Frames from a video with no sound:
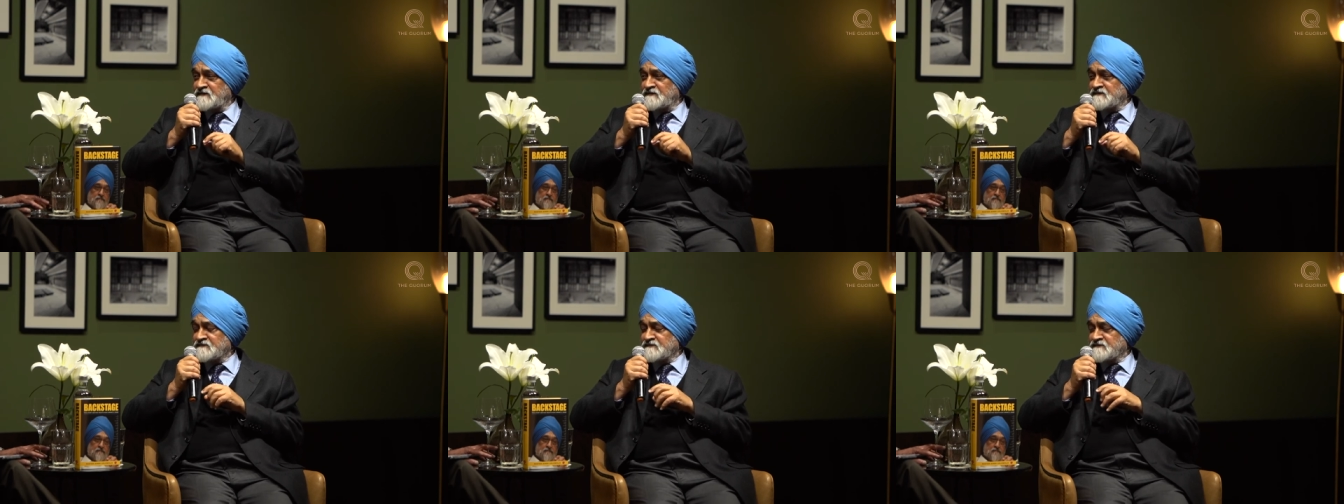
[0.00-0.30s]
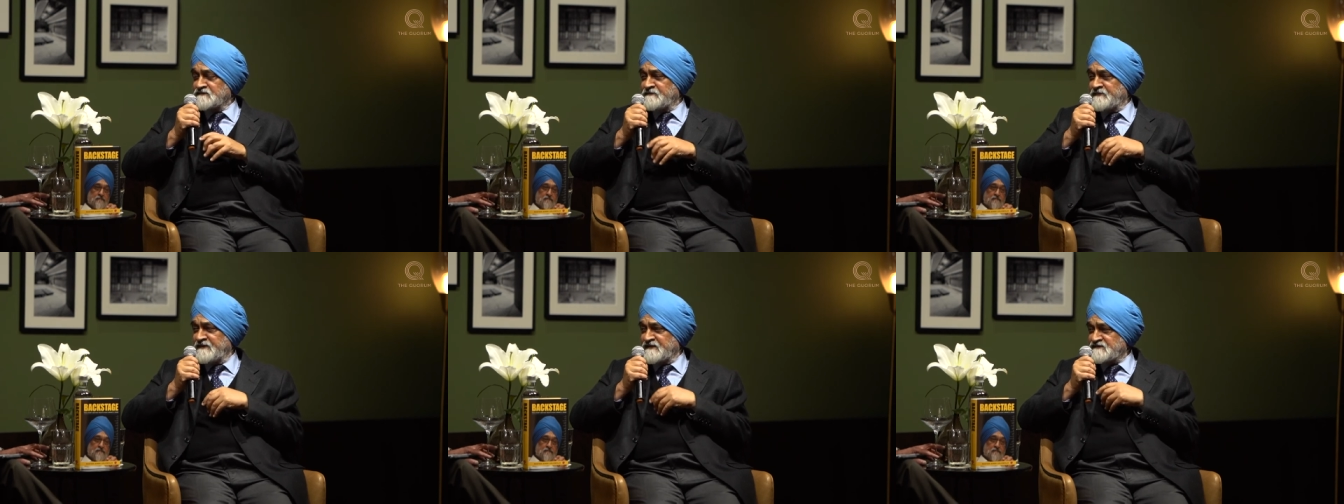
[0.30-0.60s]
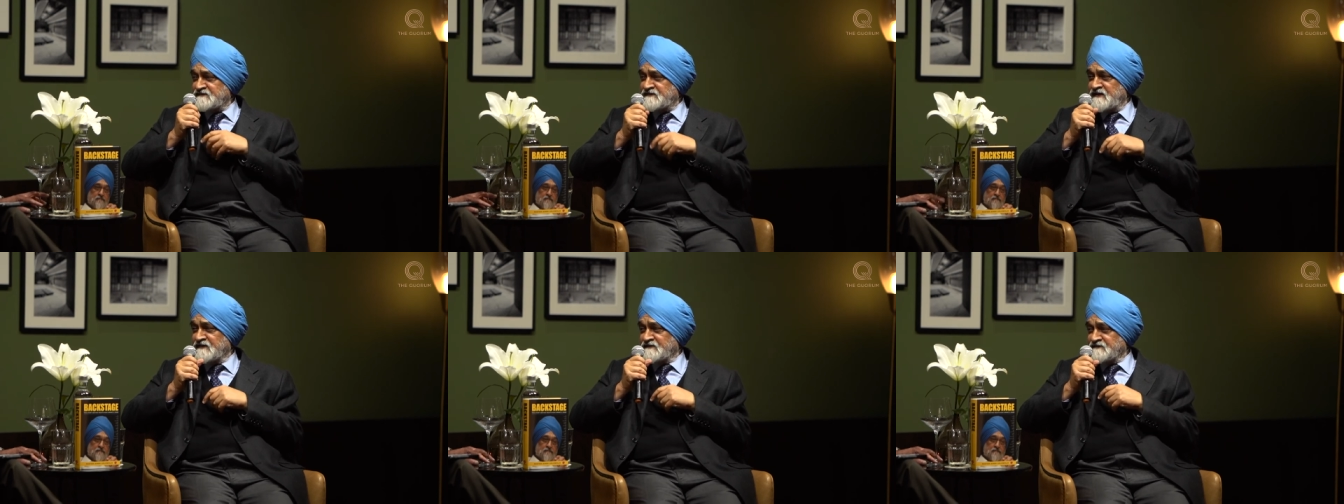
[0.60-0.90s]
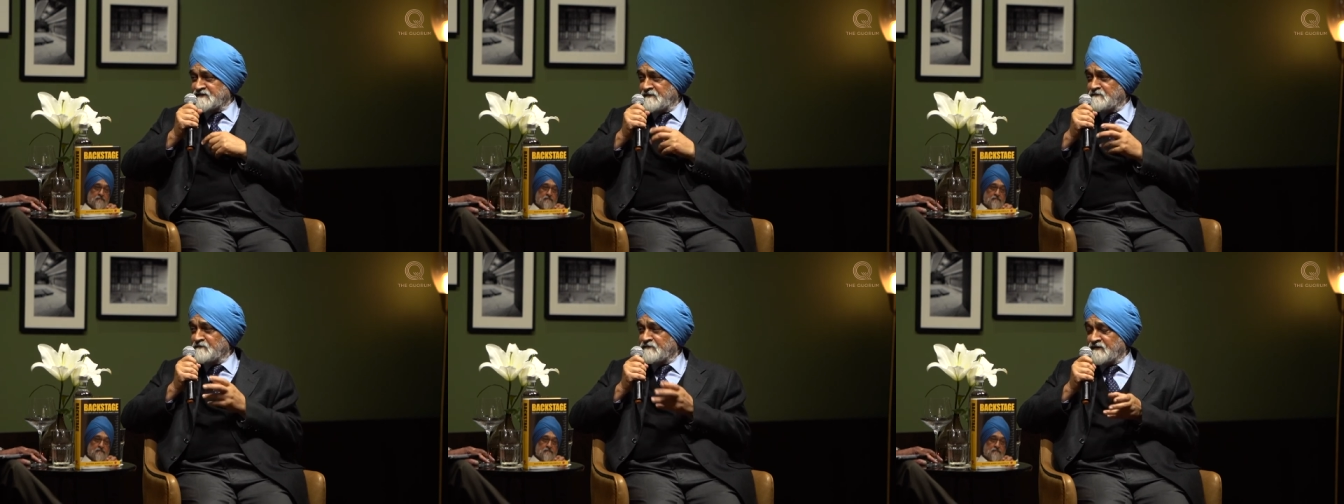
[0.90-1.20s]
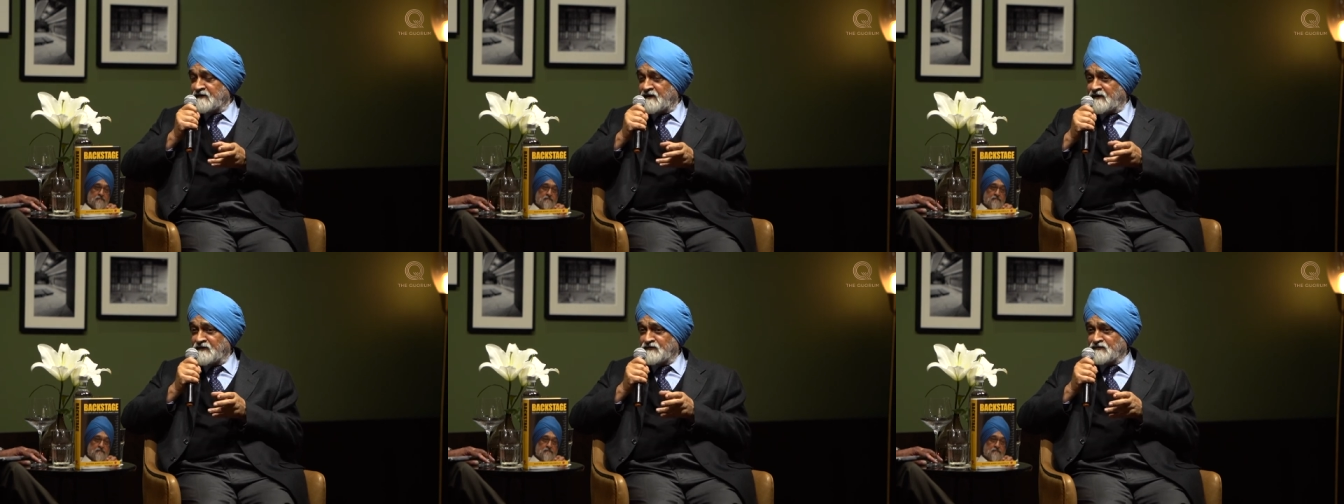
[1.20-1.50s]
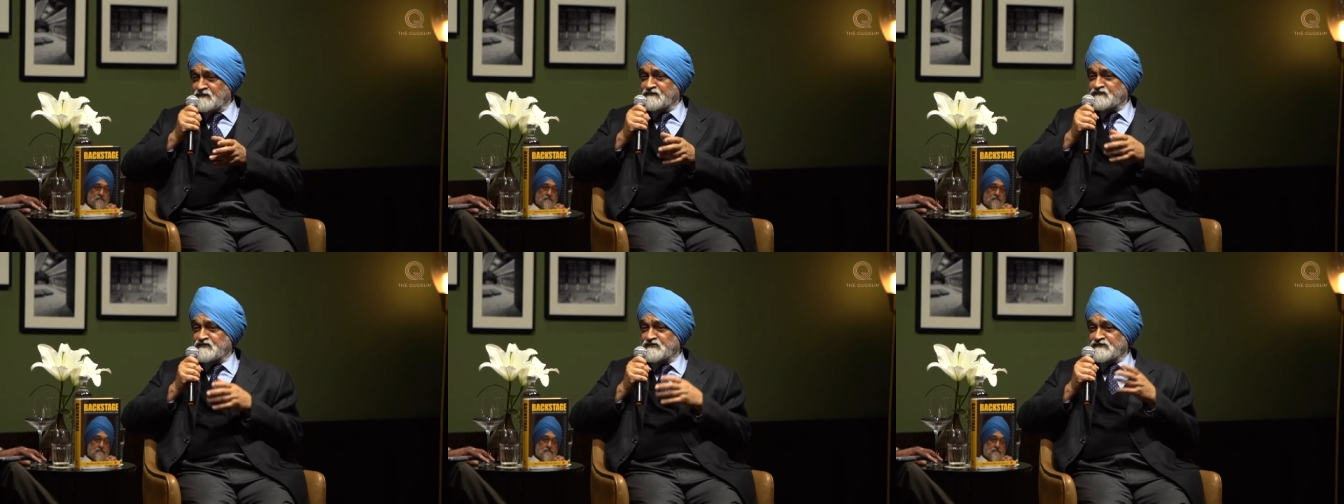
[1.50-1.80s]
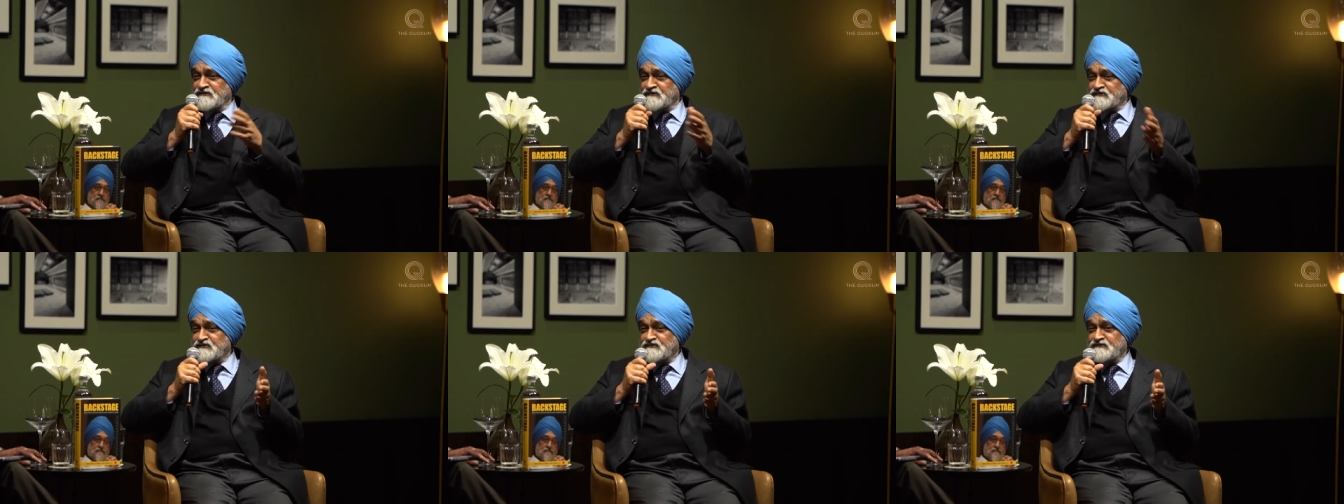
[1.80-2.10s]
is the best exemplar of
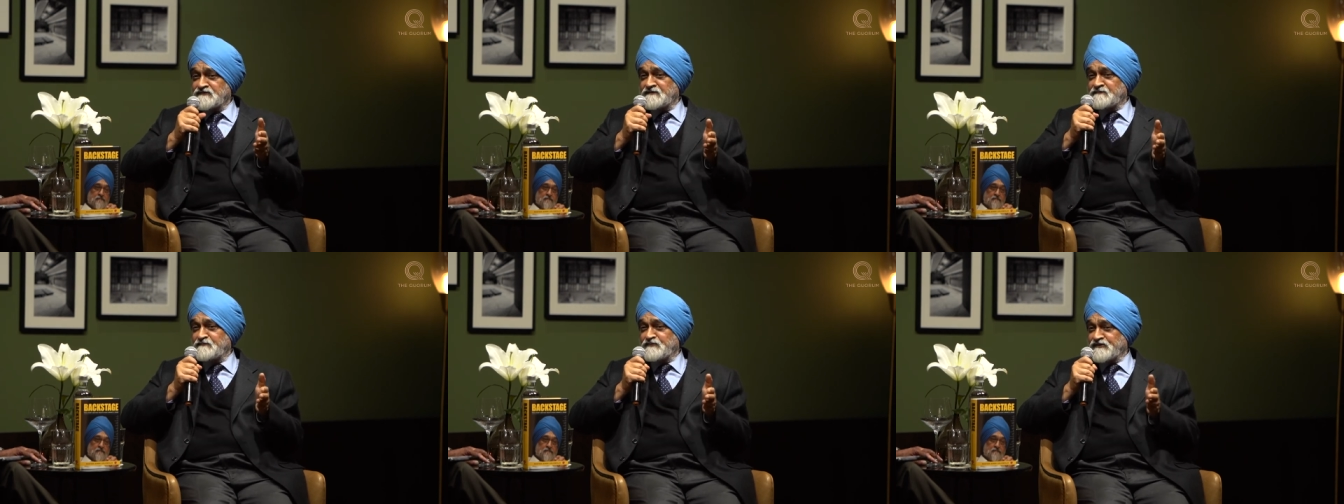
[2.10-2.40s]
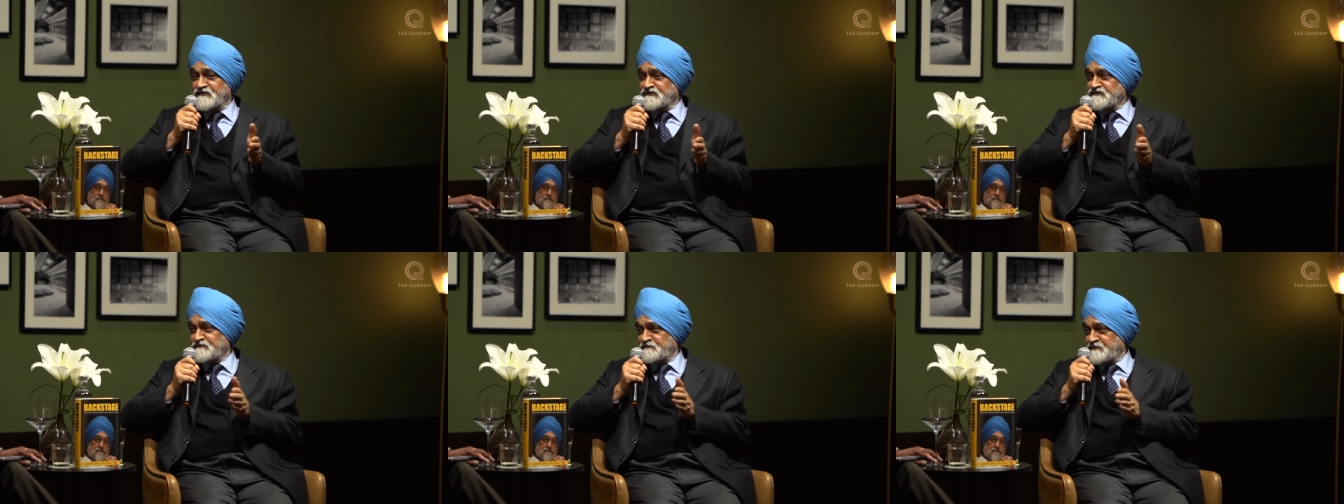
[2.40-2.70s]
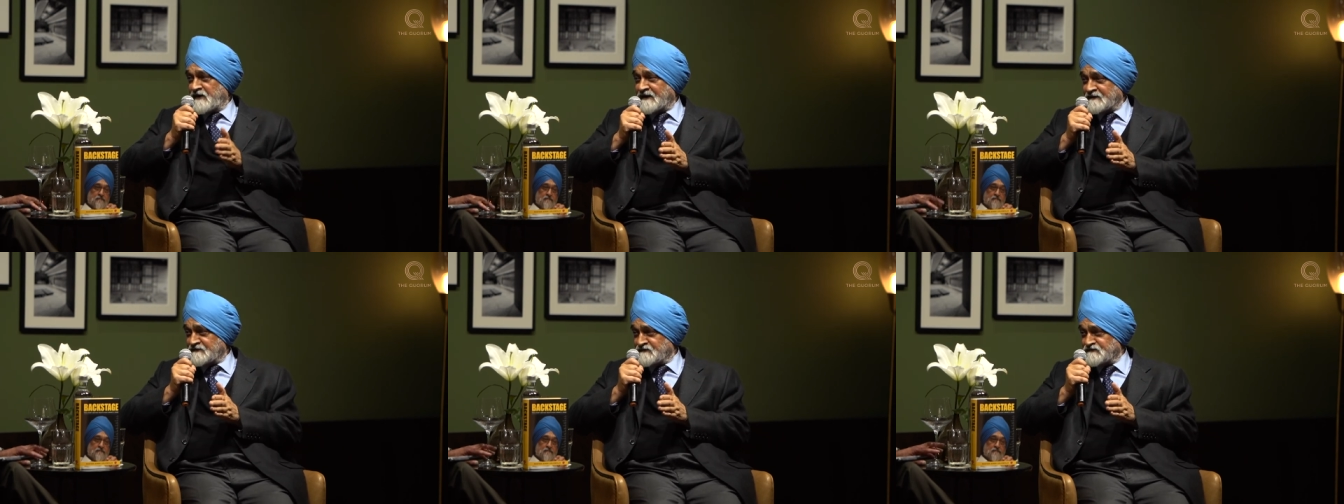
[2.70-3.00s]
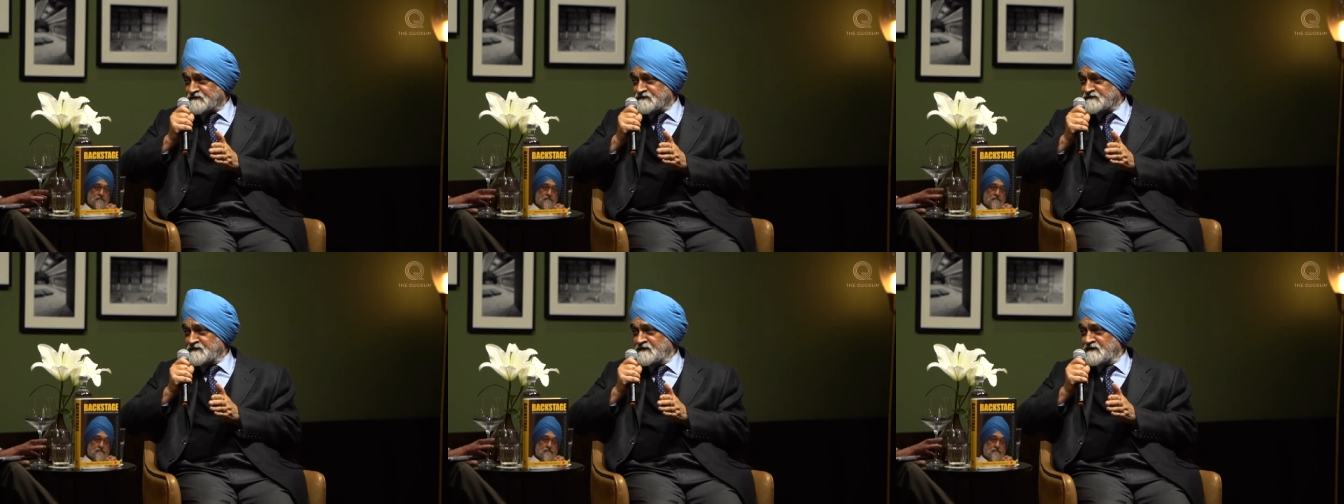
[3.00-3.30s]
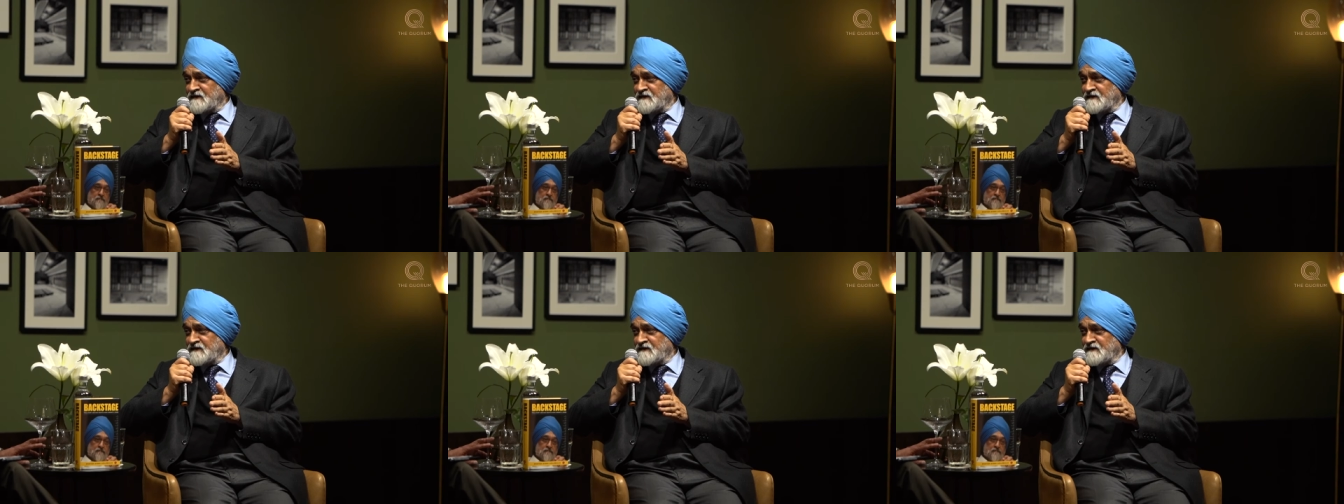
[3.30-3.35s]
traditional British practice.